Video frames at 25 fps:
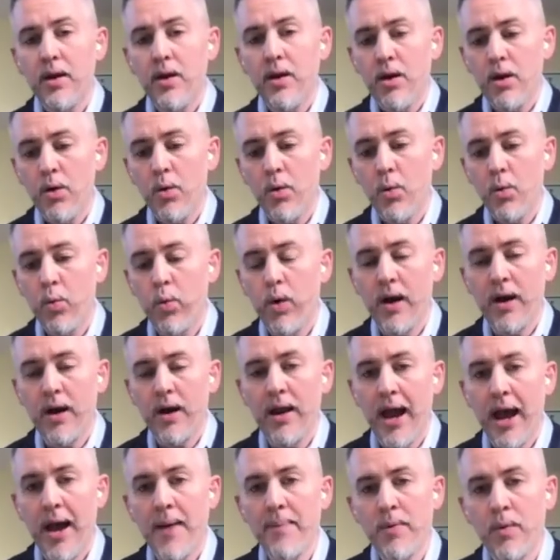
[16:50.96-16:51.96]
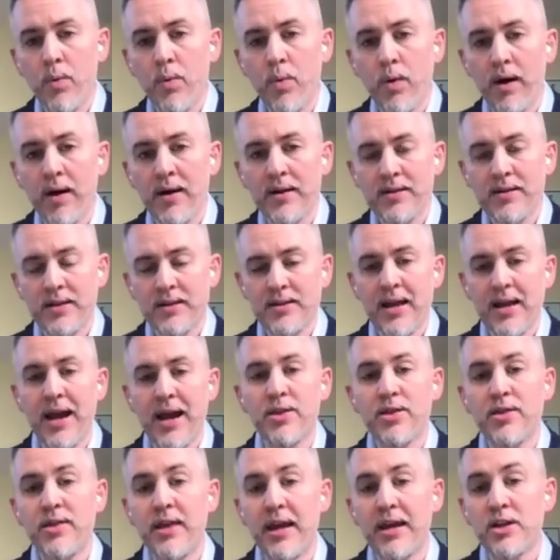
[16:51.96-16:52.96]
what happened is
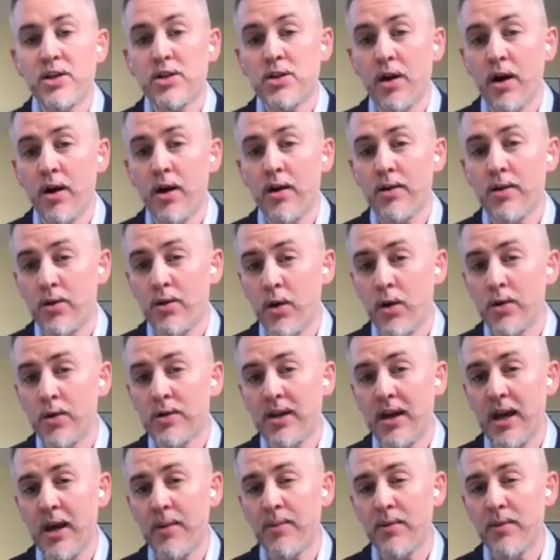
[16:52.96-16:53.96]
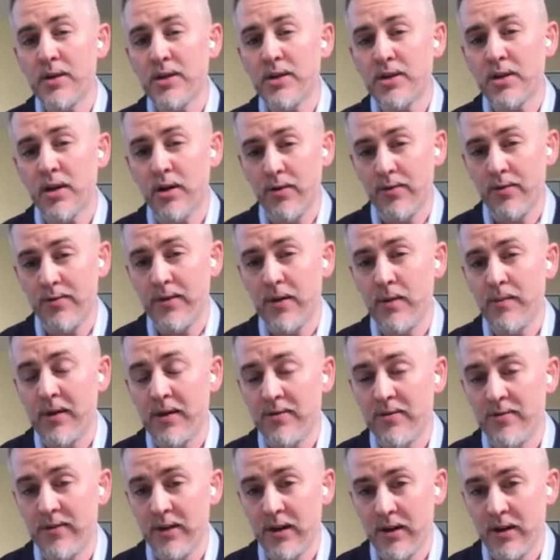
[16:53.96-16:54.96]
that those cameras started
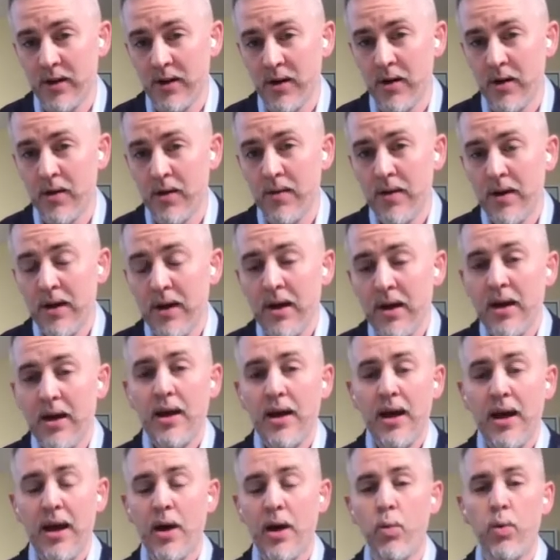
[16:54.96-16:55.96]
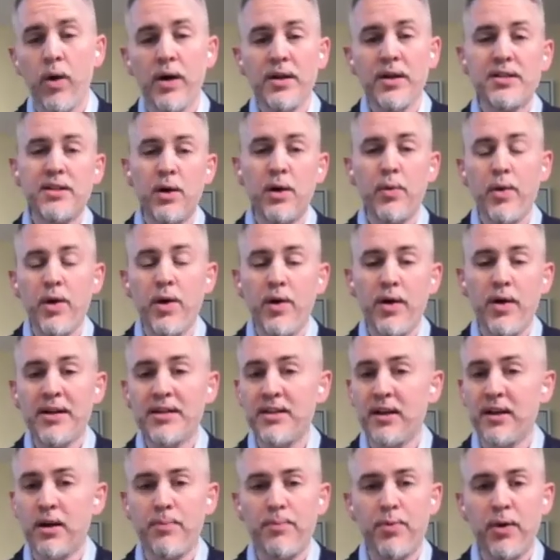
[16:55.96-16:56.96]
filming video. And once they
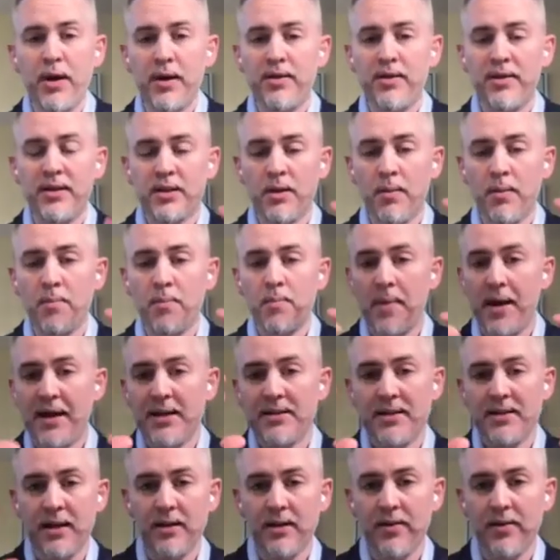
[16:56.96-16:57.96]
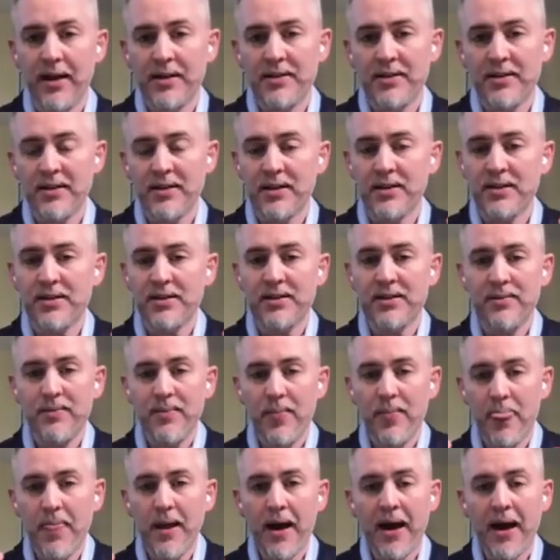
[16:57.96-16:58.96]
realized they could put these amazing lenses
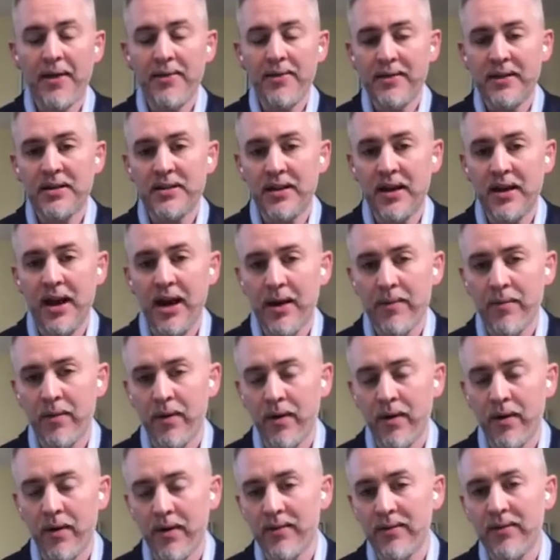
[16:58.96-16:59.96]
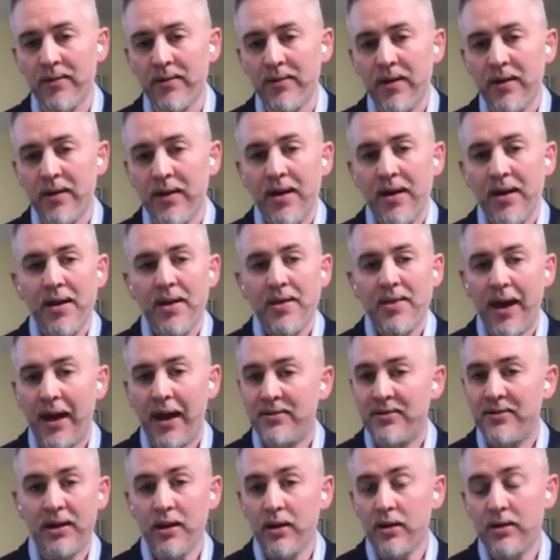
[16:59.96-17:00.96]
on these cameras
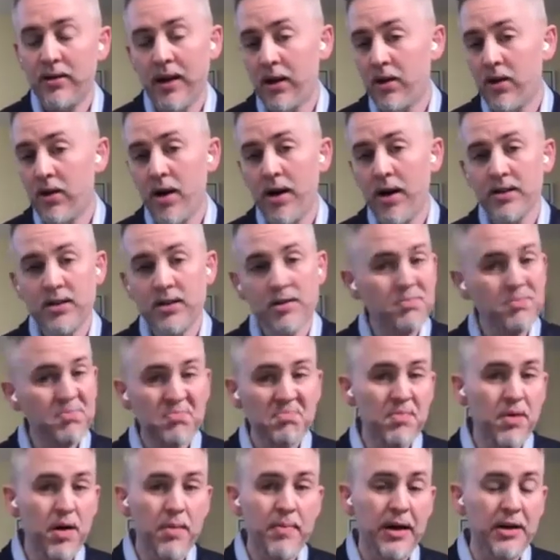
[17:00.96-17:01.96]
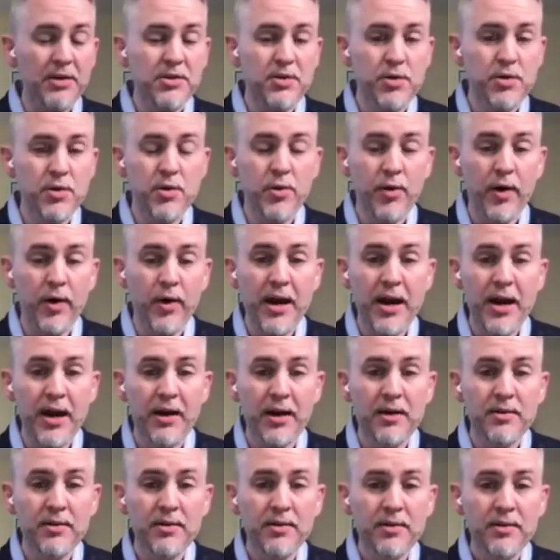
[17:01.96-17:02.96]
that cost about
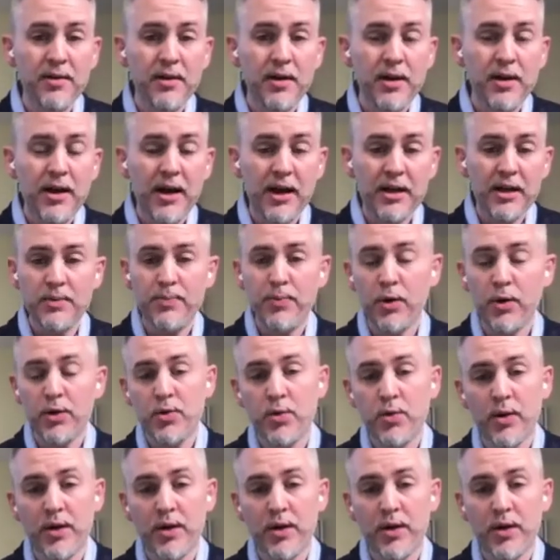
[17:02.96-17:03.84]
$2,000, as opposed to a